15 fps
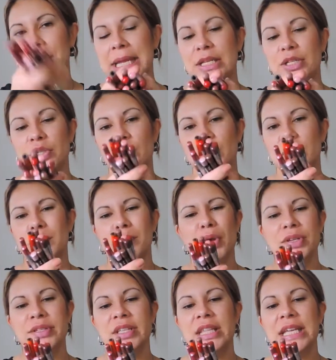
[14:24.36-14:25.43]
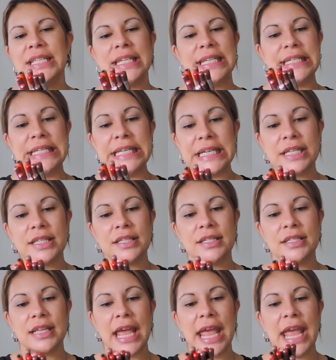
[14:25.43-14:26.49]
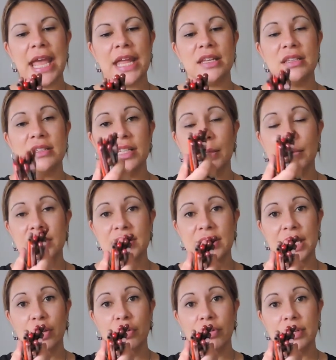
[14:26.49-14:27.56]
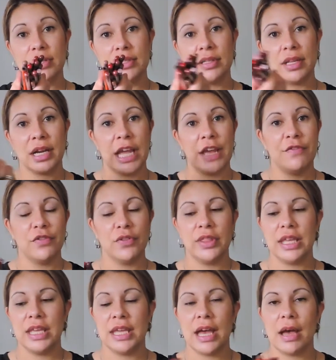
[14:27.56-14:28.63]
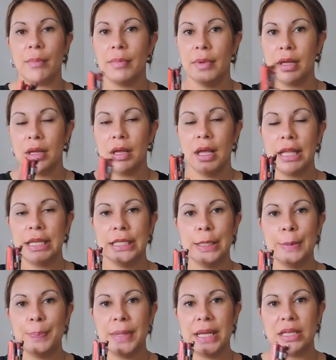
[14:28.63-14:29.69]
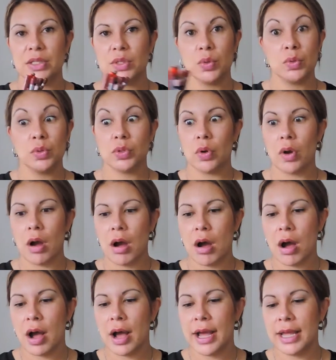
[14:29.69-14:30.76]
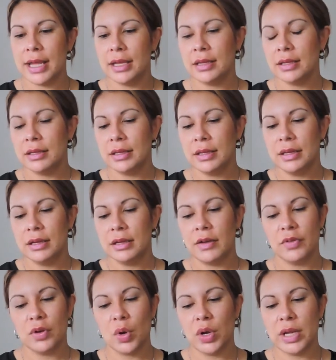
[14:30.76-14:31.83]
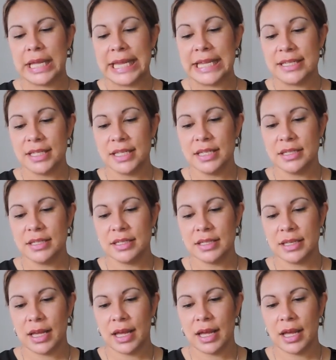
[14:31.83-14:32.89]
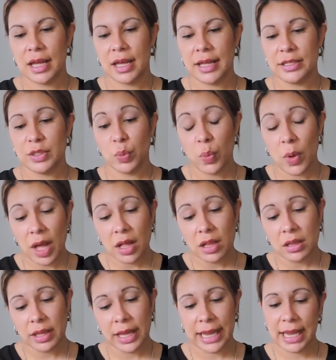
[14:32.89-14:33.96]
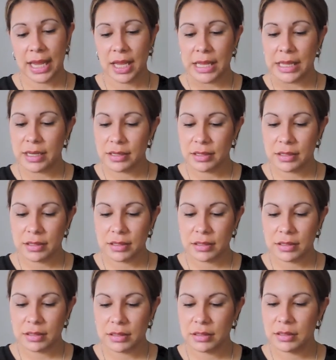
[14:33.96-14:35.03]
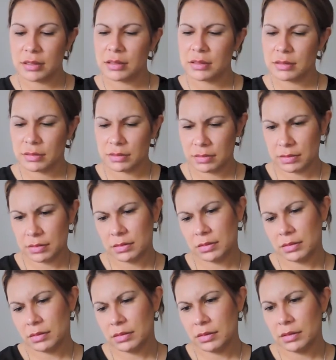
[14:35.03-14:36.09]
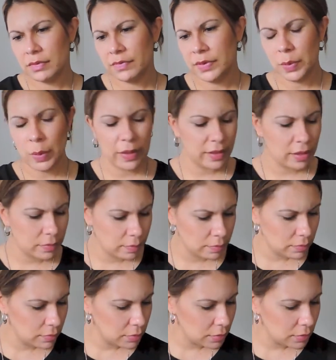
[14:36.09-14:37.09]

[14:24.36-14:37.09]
pencils. Most of these are NYX and Cinema Secrets that I have for the lip pencils or eye. I've got Essence as well, and a few other